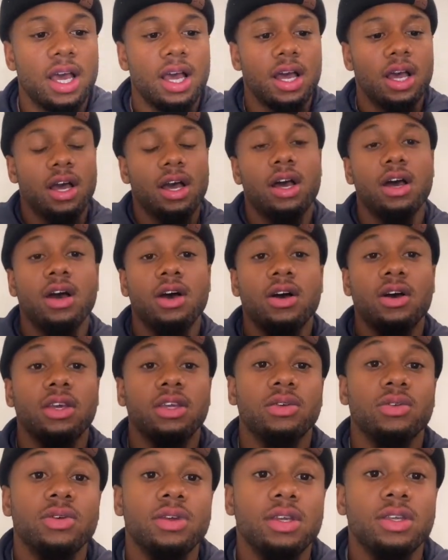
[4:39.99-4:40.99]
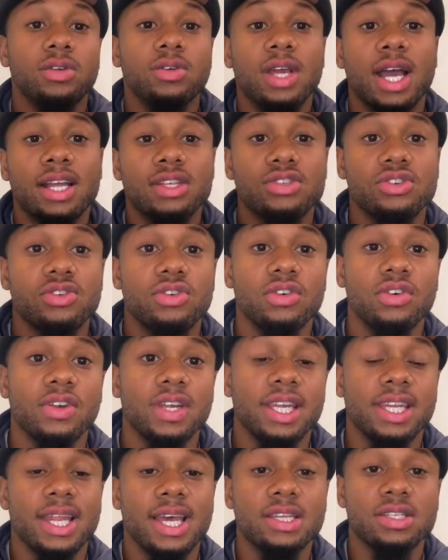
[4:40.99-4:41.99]
Oh, you, you got jewelry,
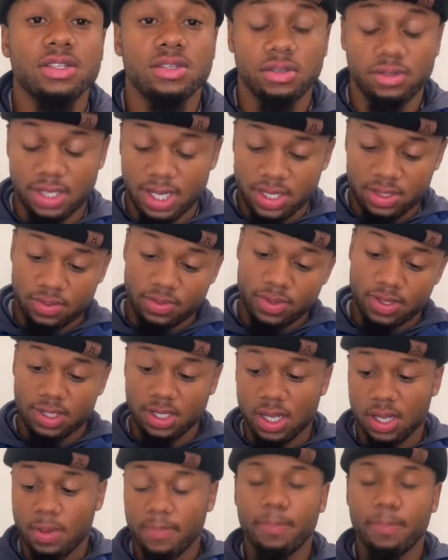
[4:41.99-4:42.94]
that's, that's what's up.